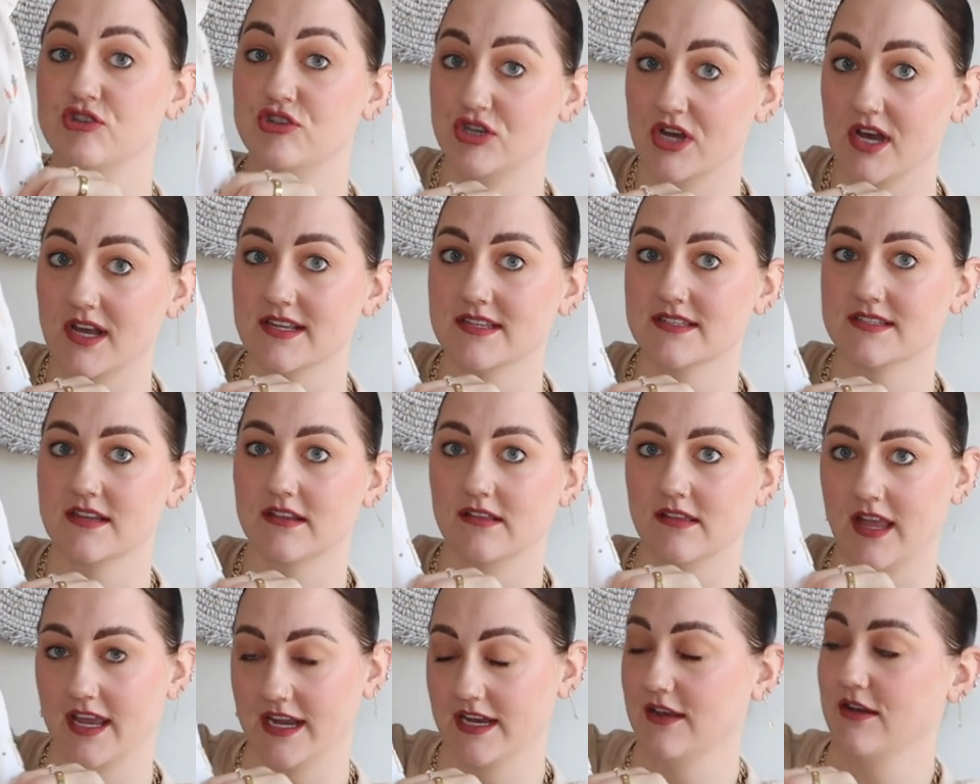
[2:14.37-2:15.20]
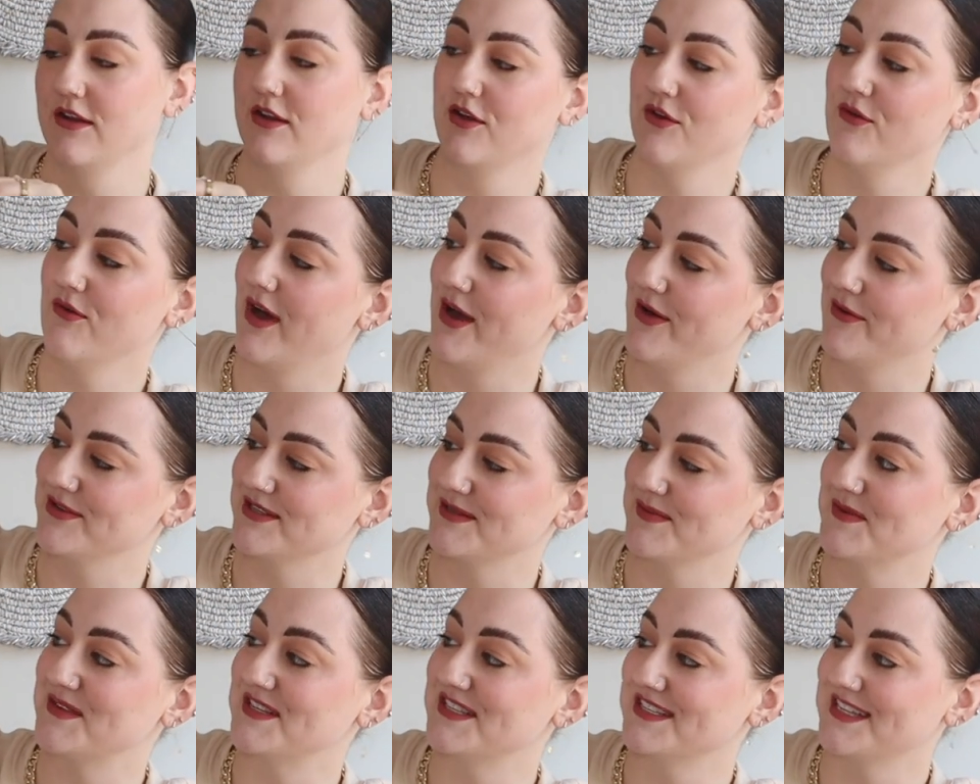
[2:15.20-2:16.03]
just like new. I
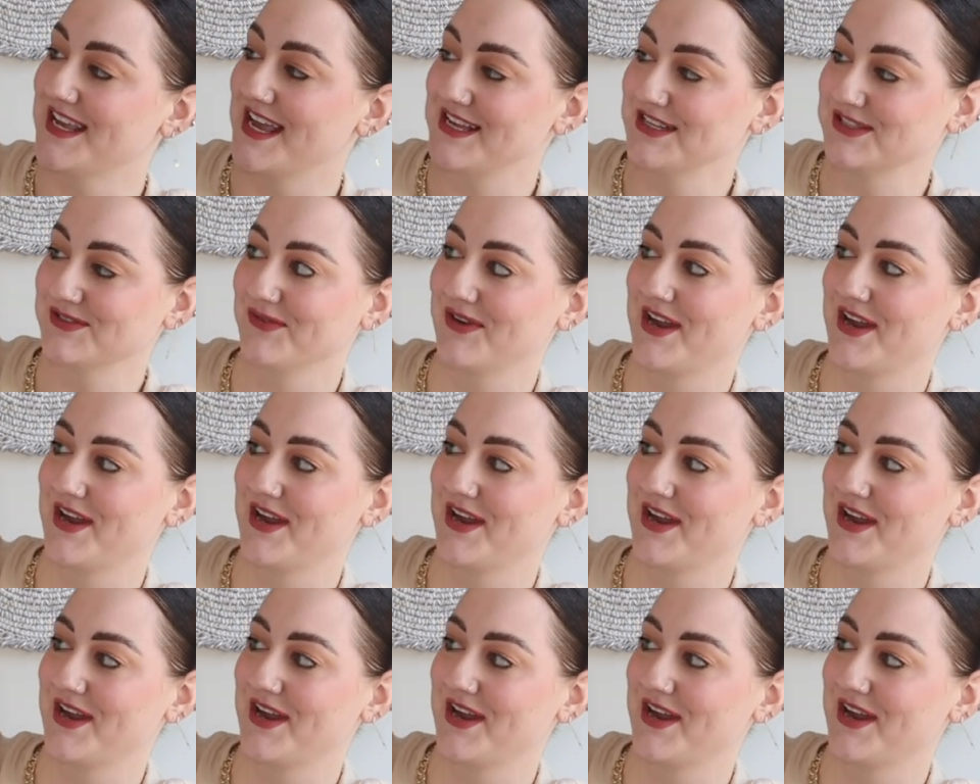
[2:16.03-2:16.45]
was obsessed